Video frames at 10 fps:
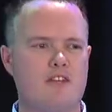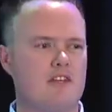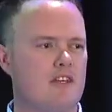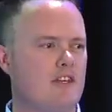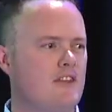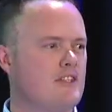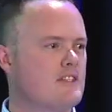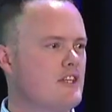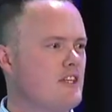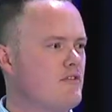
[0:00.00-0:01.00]

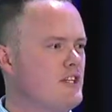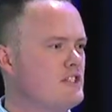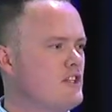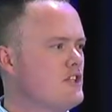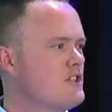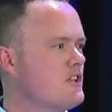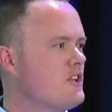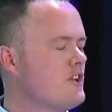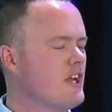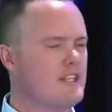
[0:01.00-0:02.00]
the research on
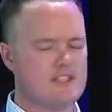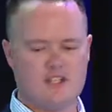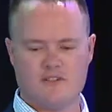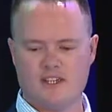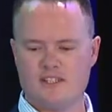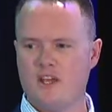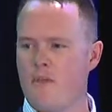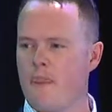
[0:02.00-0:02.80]
online surveys